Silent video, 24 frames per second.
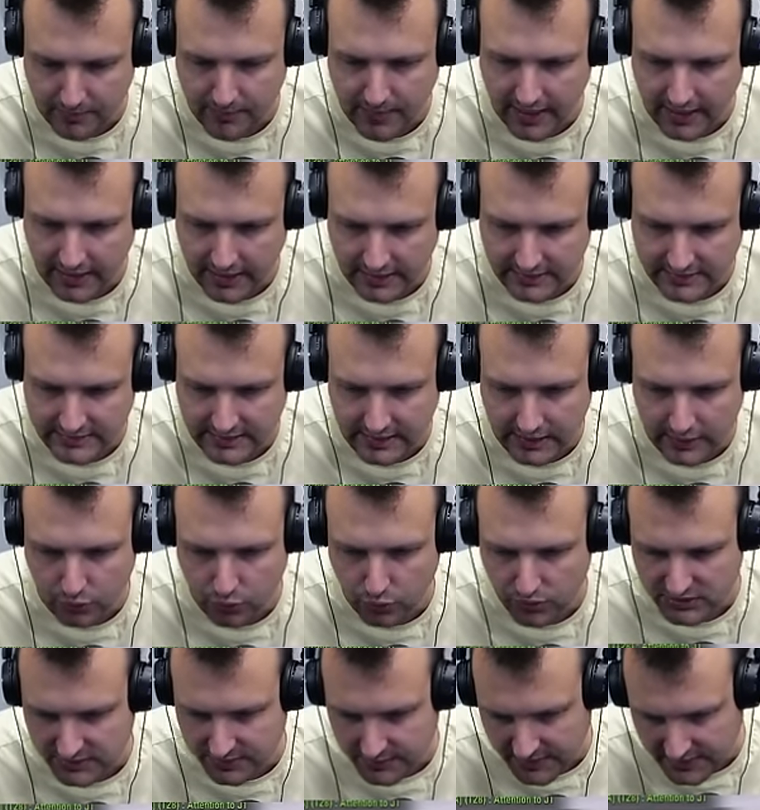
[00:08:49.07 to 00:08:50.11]
making silly
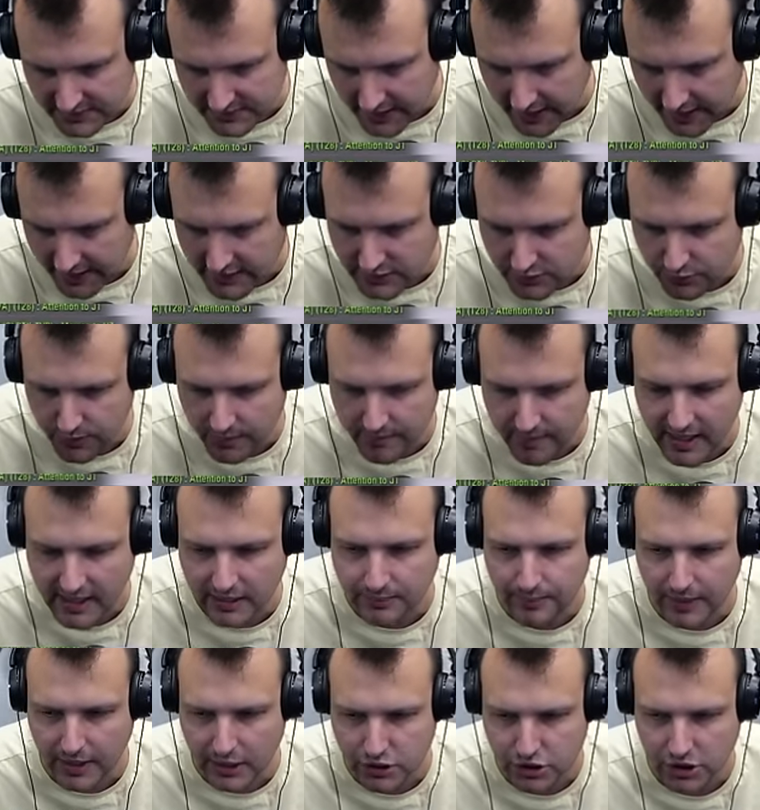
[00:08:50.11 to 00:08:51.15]
goose mistakes. We
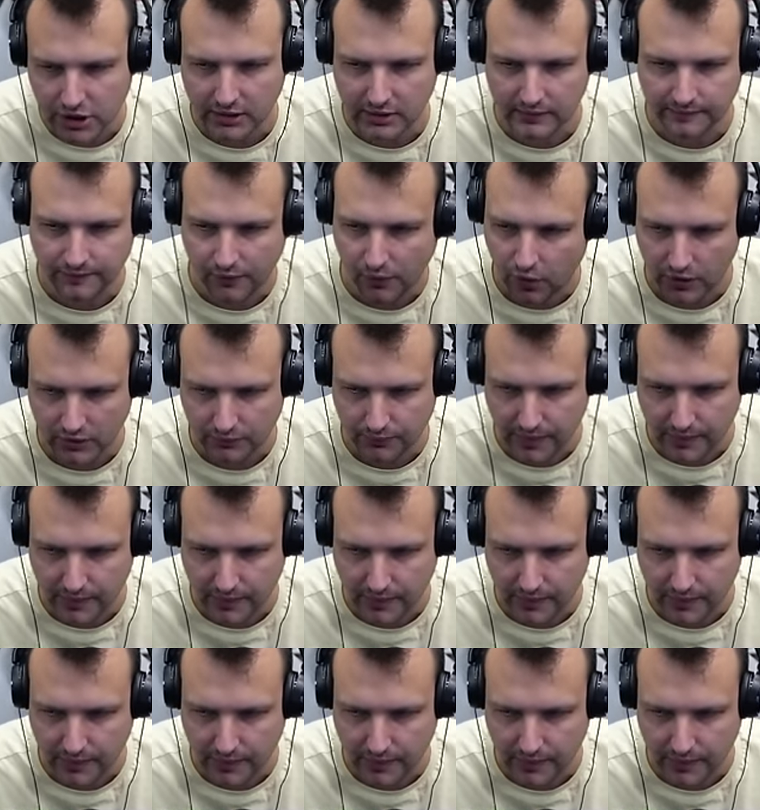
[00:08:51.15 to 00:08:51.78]
made pressure in front.